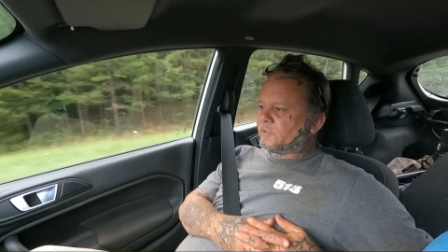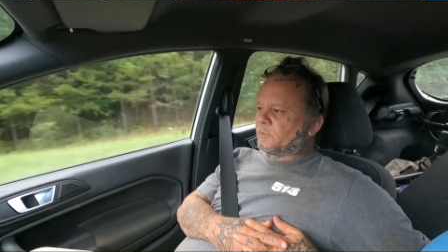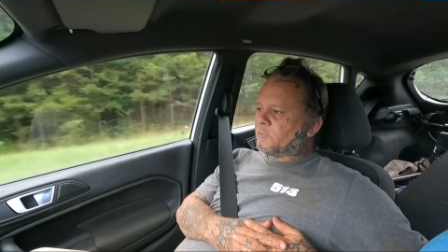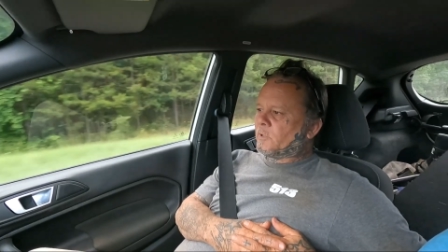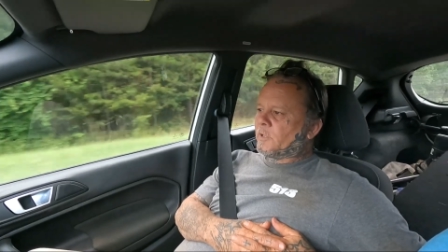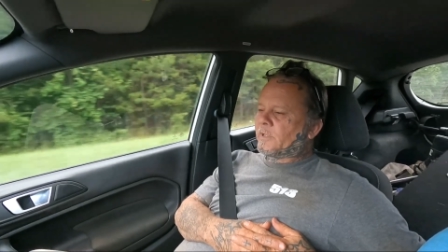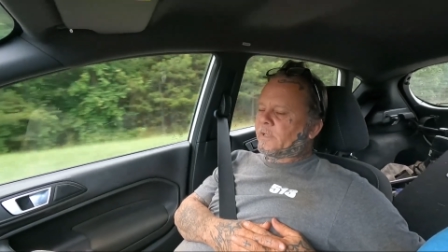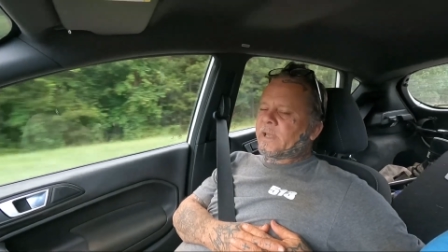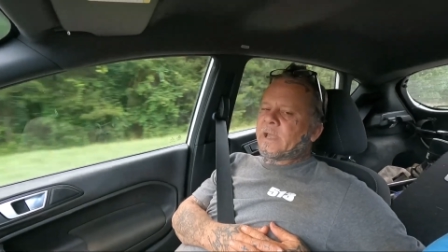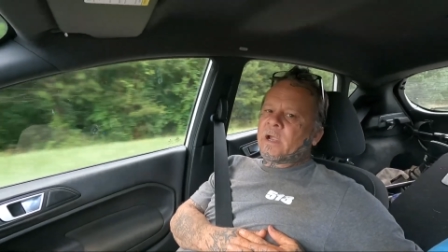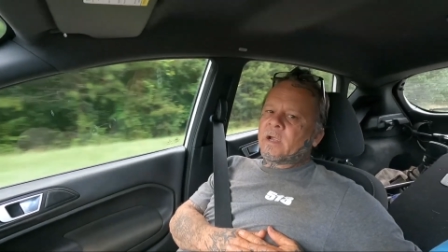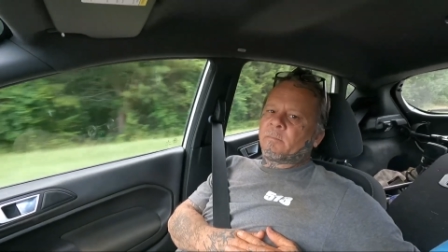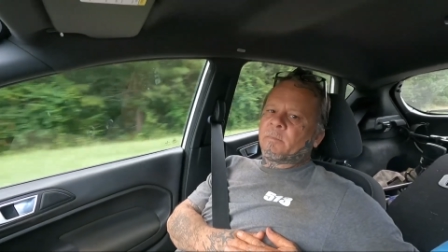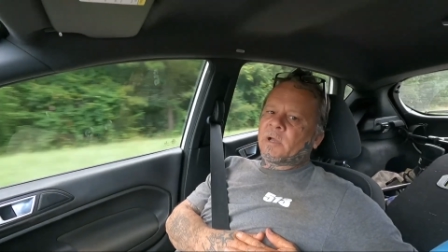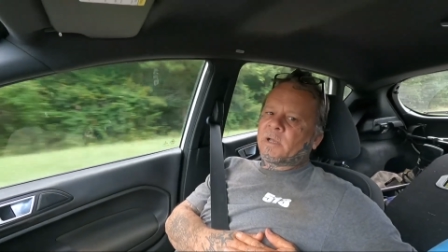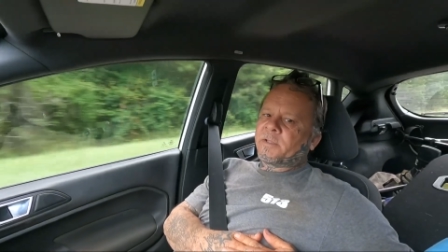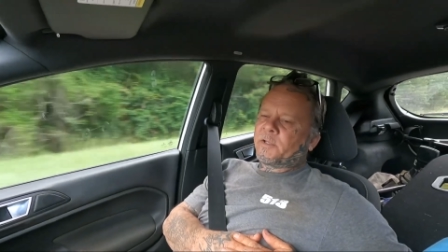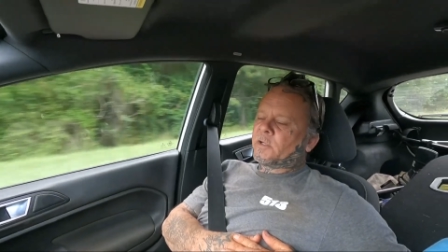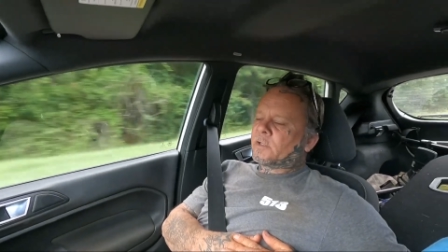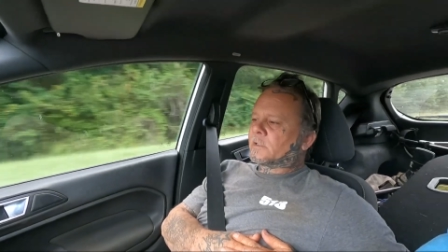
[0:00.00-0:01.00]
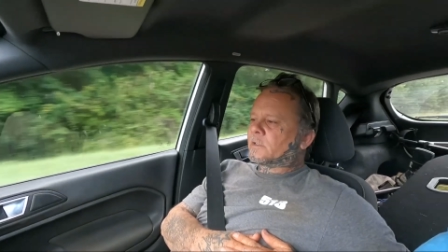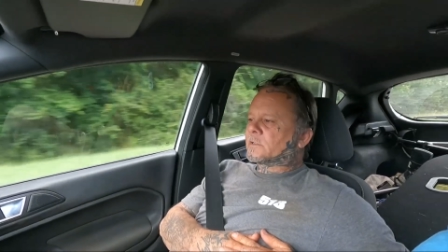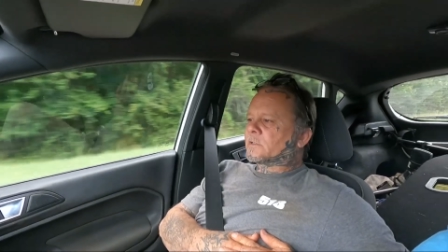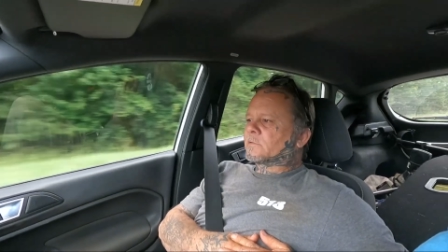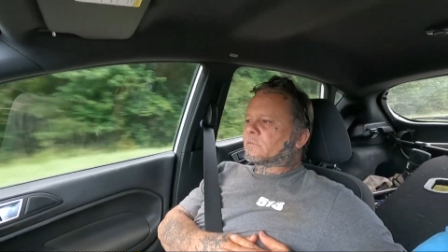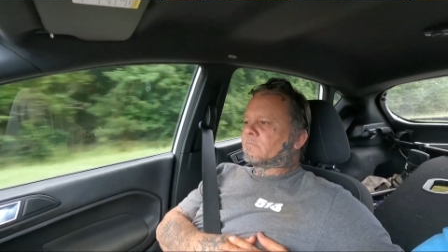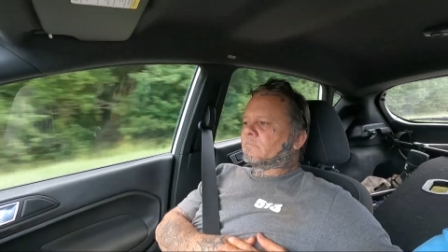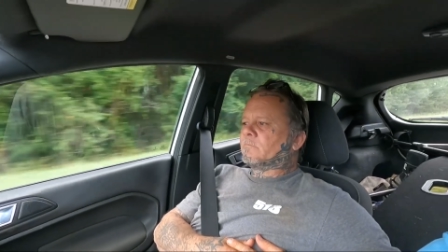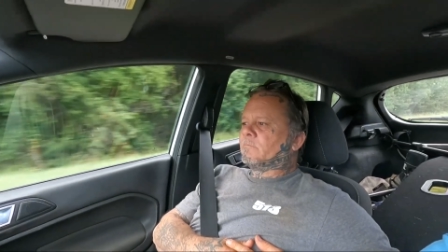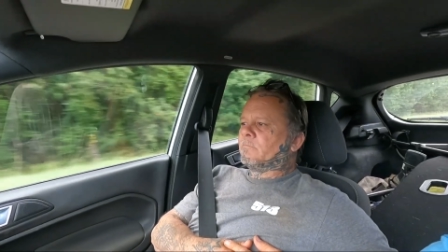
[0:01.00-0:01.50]
She went and carried my youngest
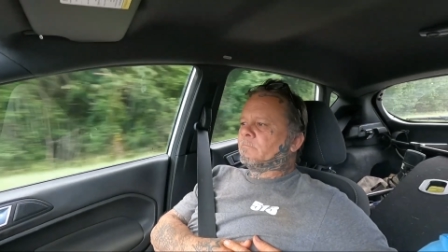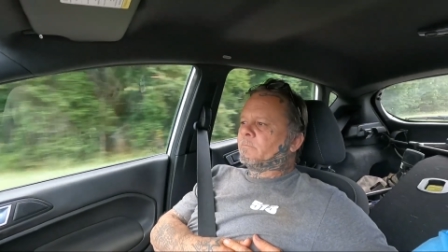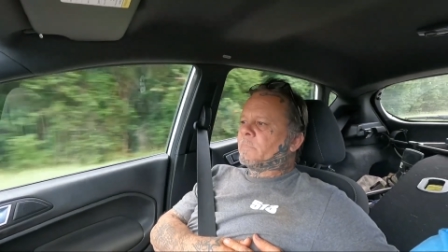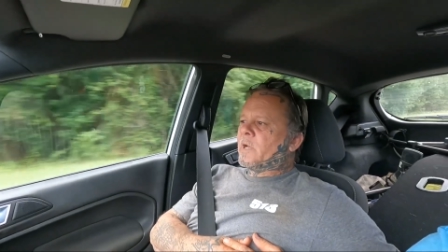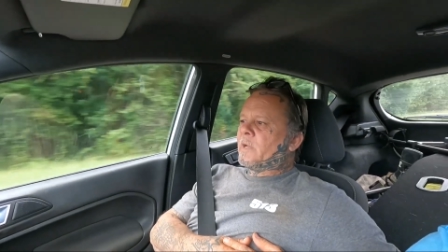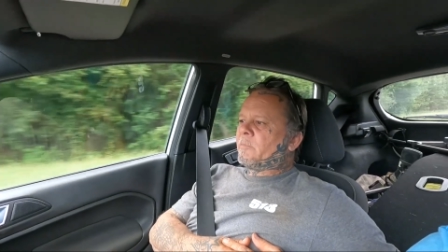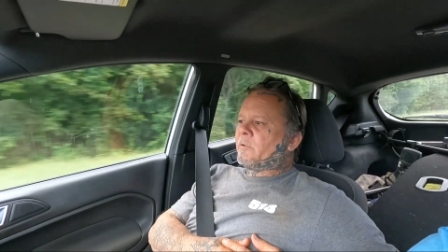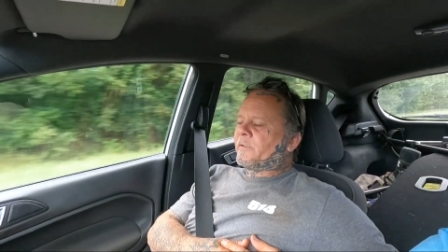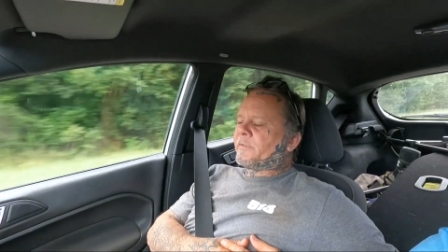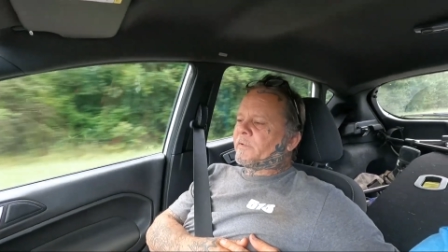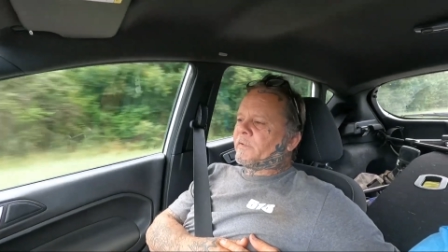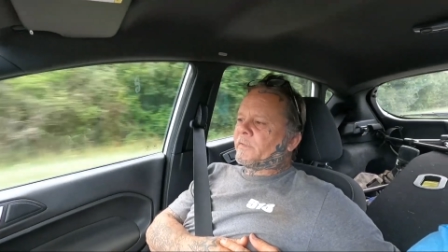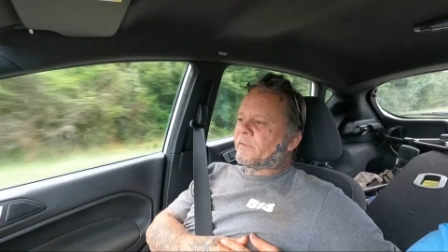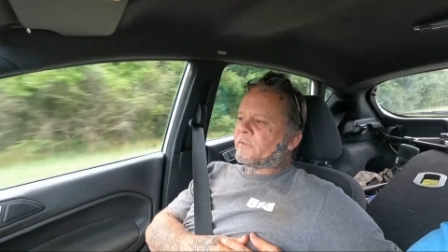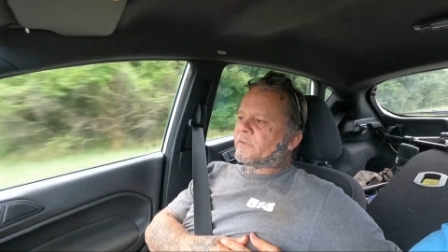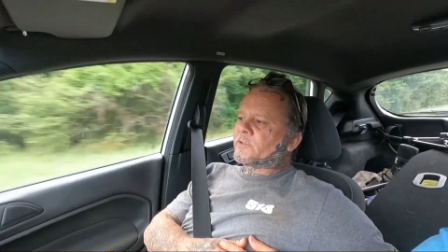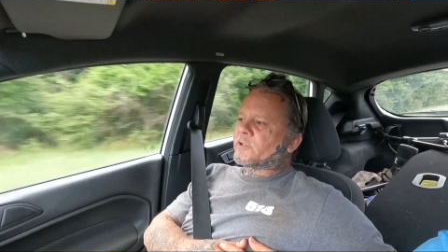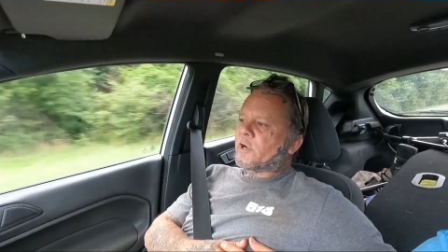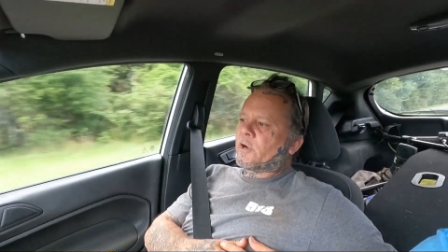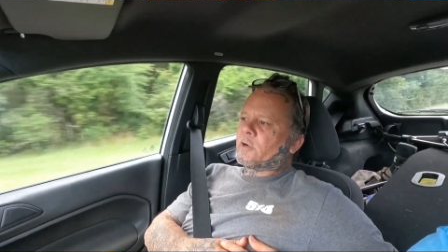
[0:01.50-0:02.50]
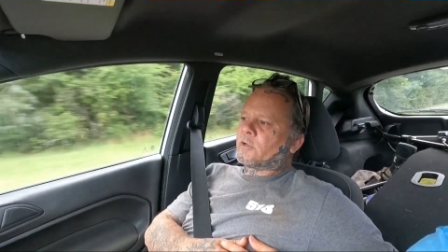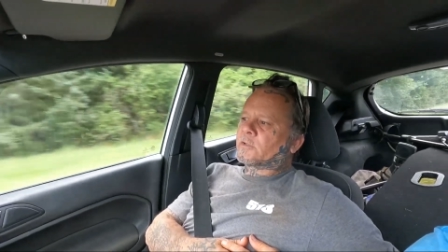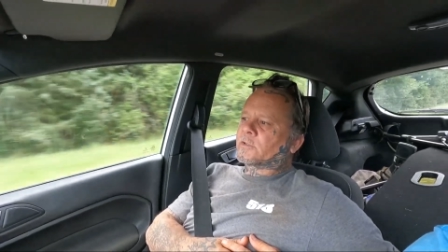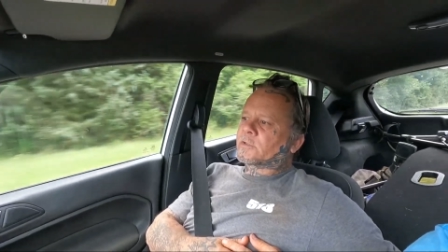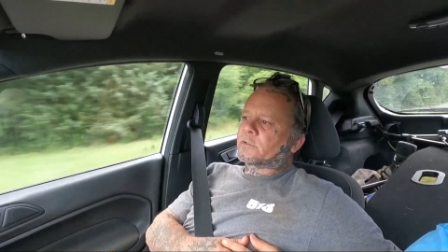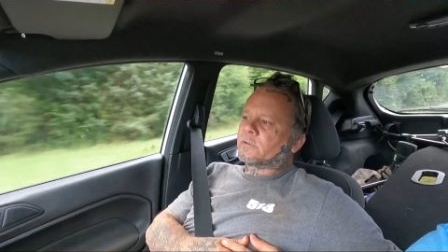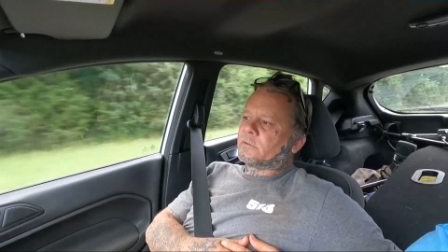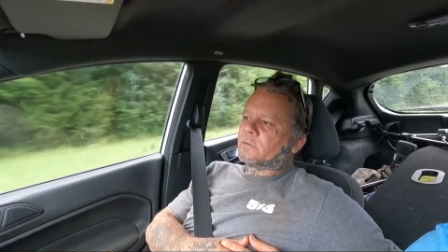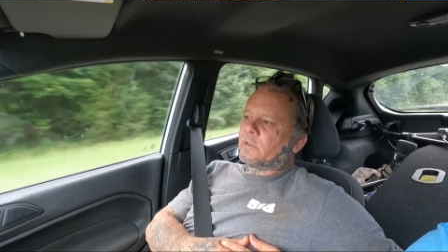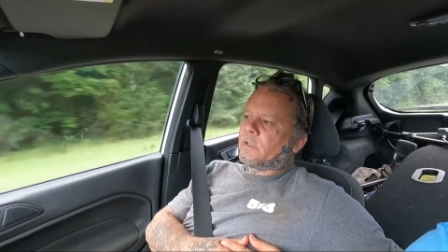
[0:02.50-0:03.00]
baby to the church
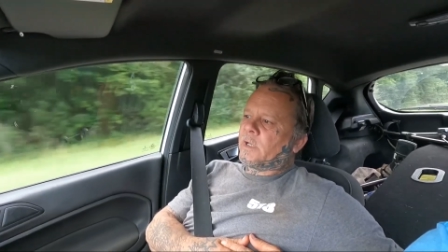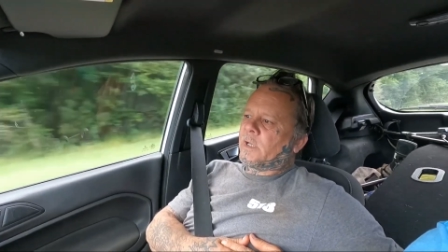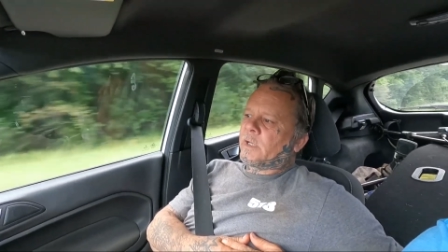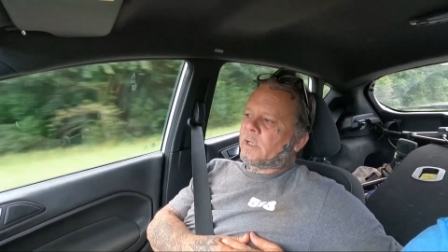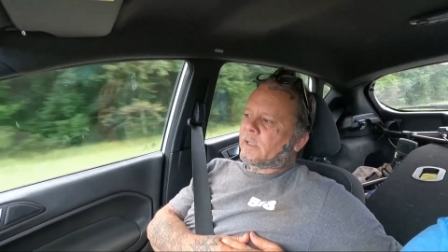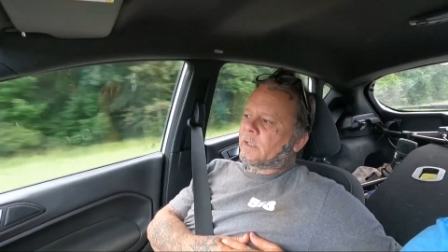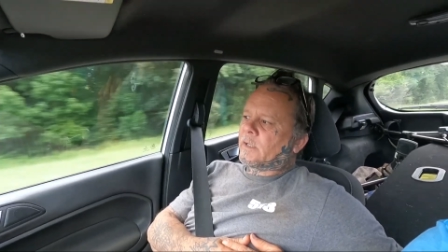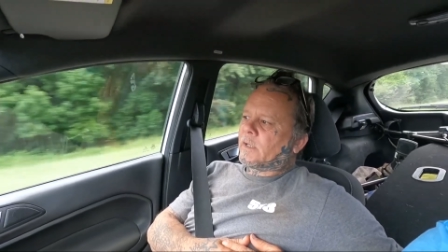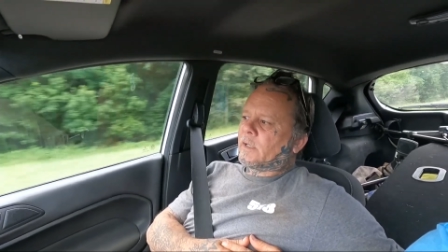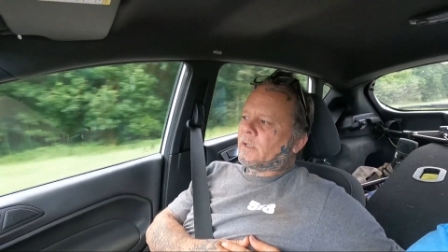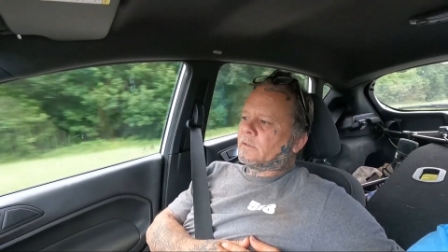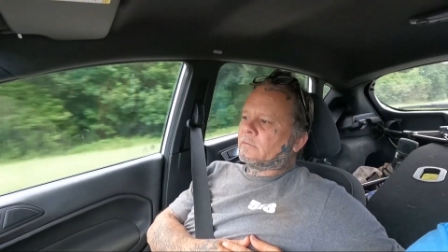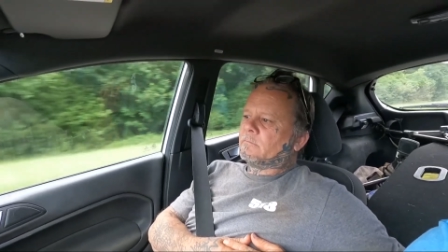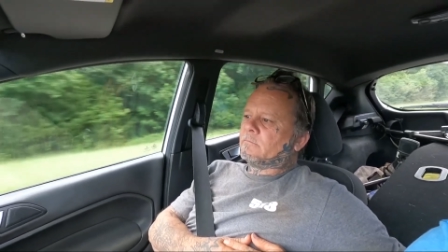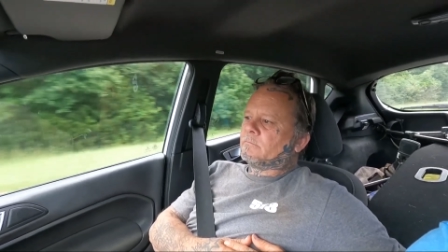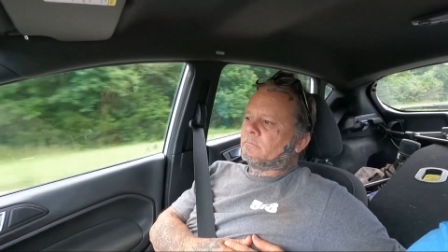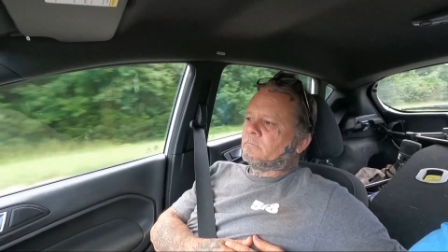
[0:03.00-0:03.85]
and uh,